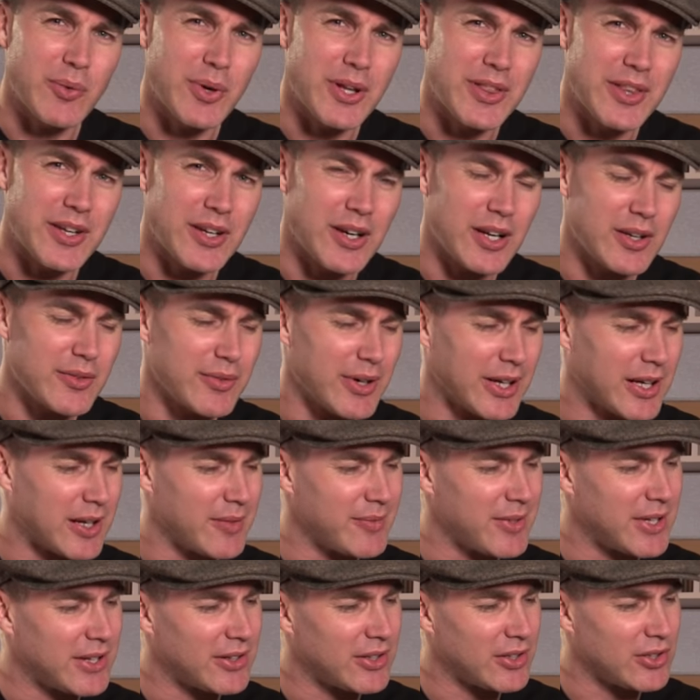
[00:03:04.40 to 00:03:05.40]
one that I'd
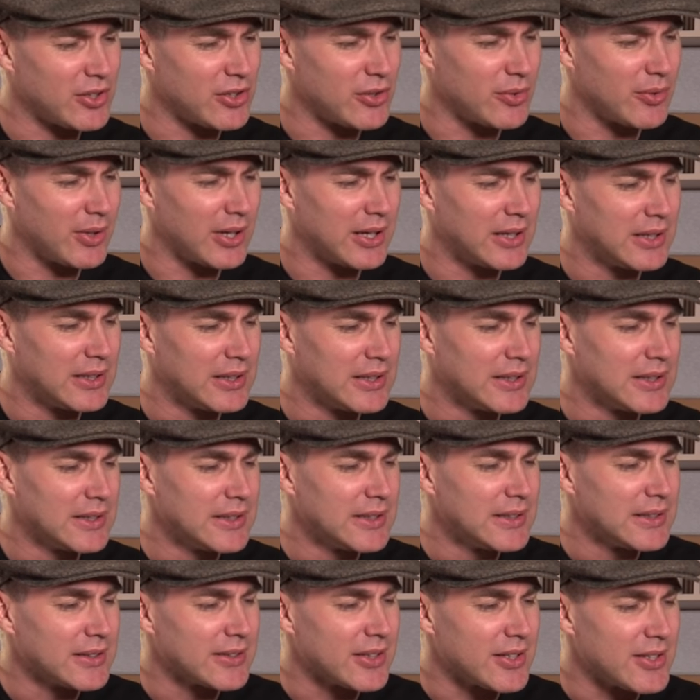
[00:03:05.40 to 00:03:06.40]
recommend that you
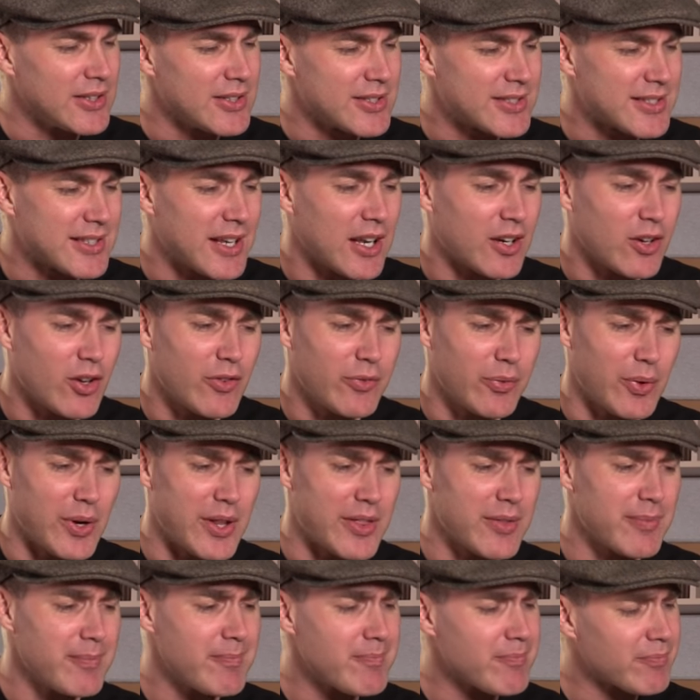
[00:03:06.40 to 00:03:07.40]
start off
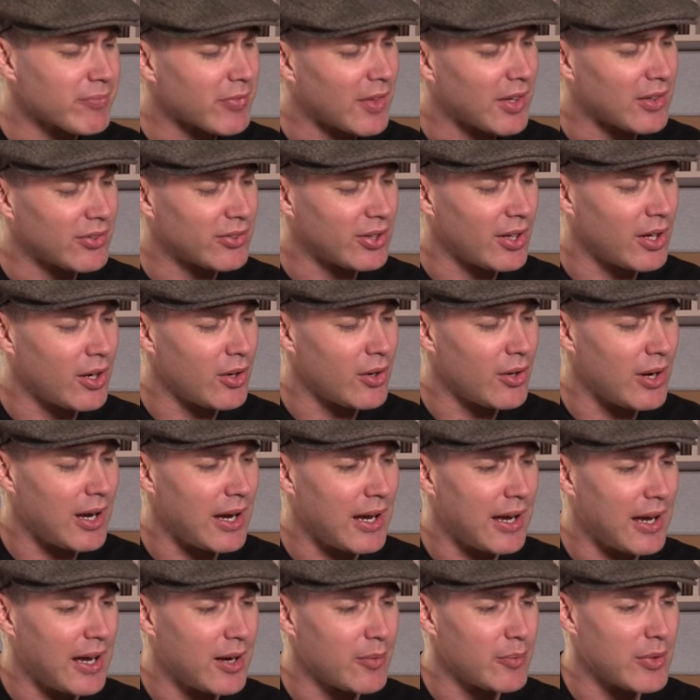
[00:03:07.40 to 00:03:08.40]
with. So
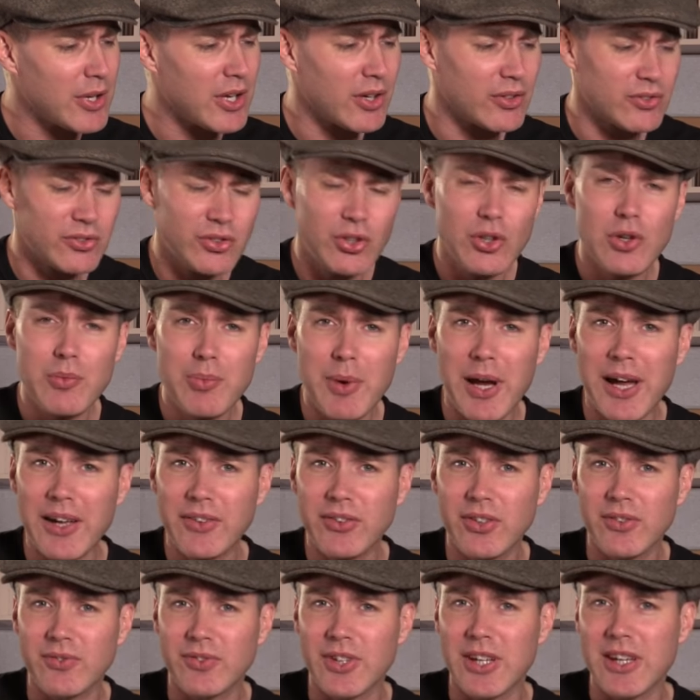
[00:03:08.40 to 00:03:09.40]
we got two
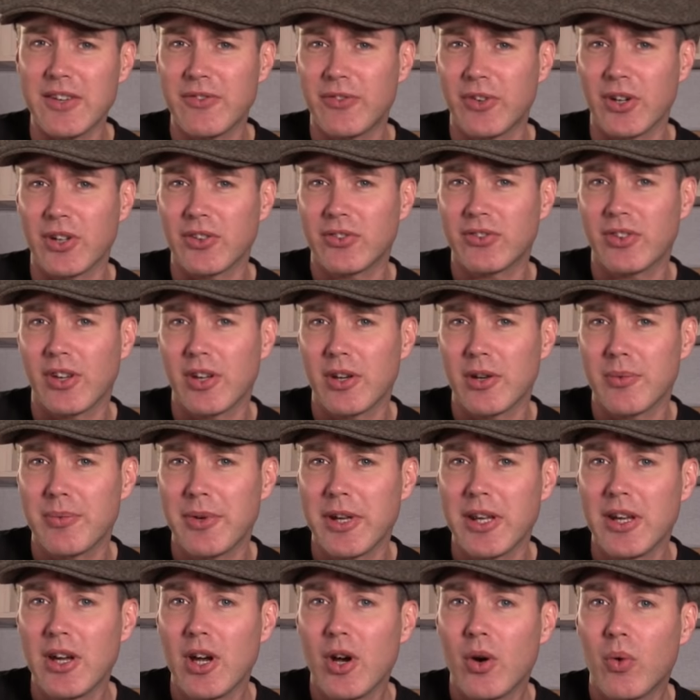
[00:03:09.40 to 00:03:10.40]
bars of D first, so it'll
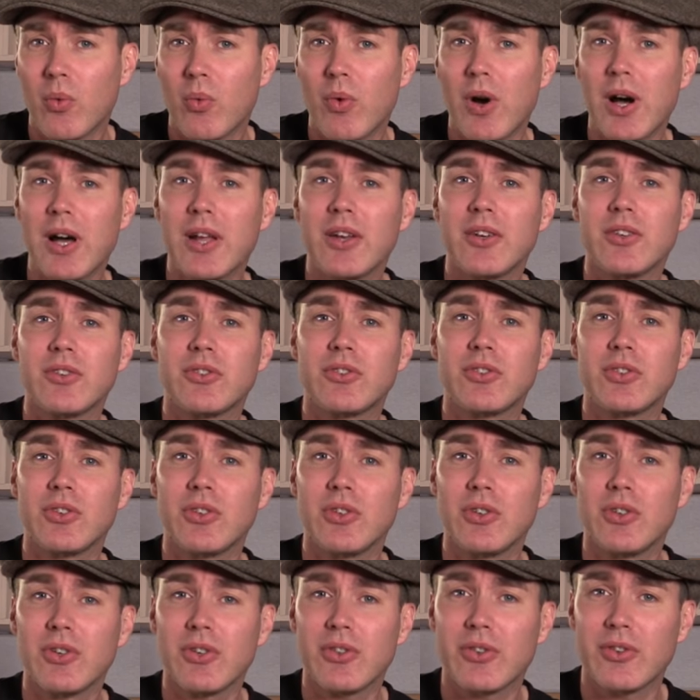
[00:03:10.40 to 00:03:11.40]
be 1,
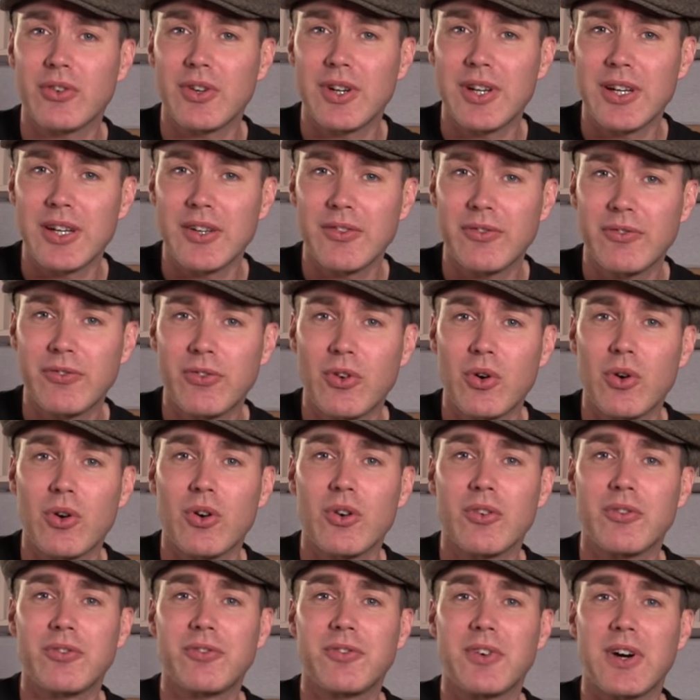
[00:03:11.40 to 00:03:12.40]
2, 3,
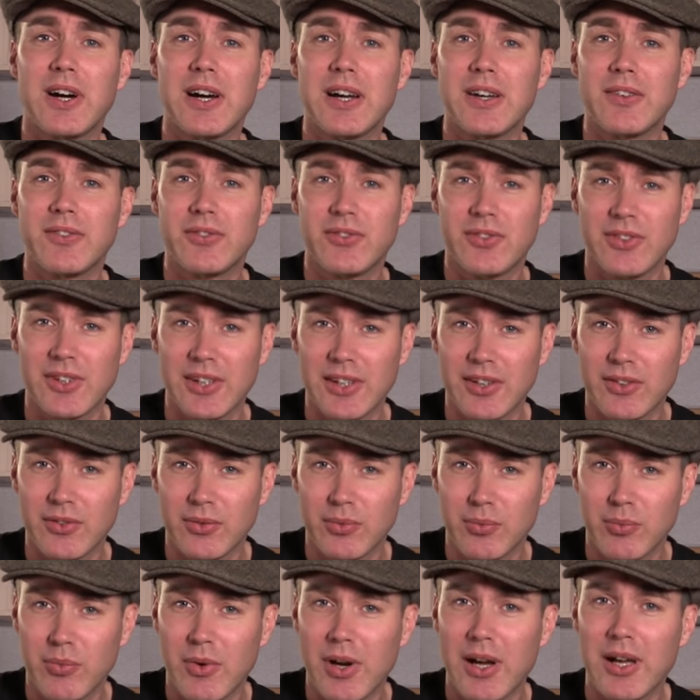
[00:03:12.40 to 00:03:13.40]
4, 5, 6,
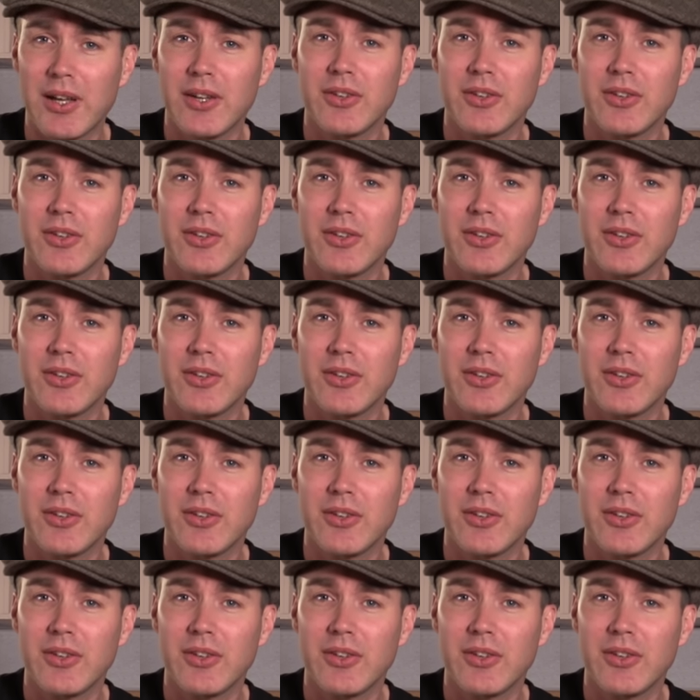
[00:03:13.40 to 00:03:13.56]
1, 2, 3, 4,